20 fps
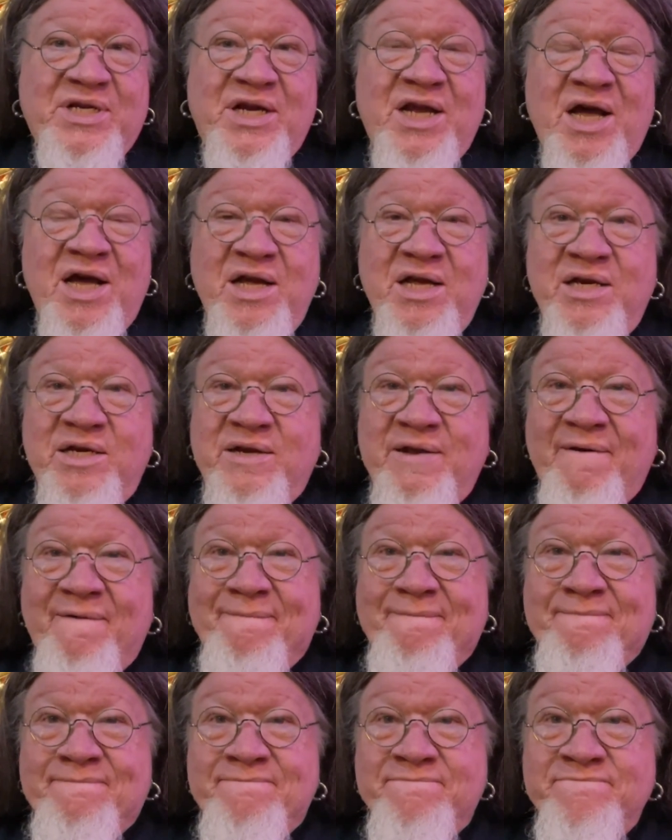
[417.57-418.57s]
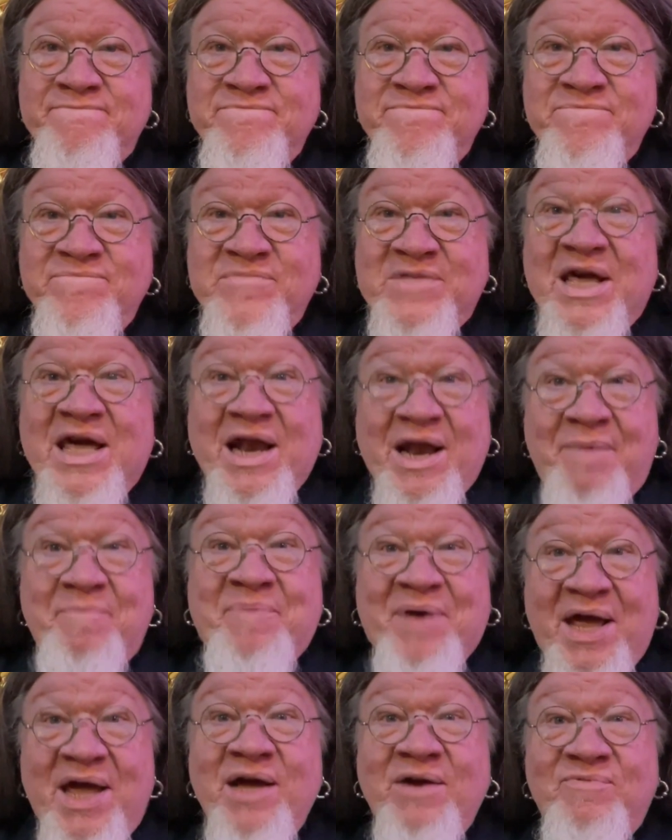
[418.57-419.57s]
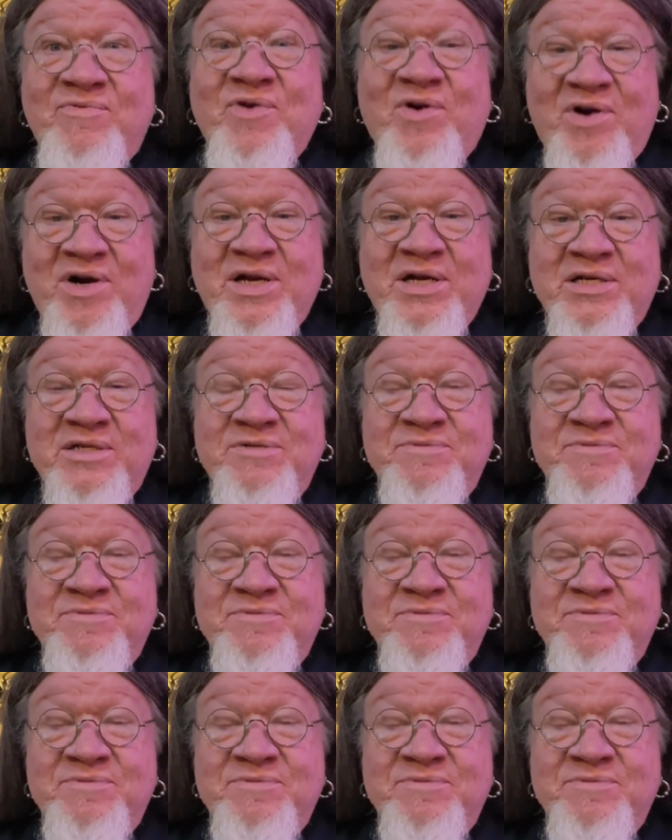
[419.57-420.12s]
night, and I'm paying for it.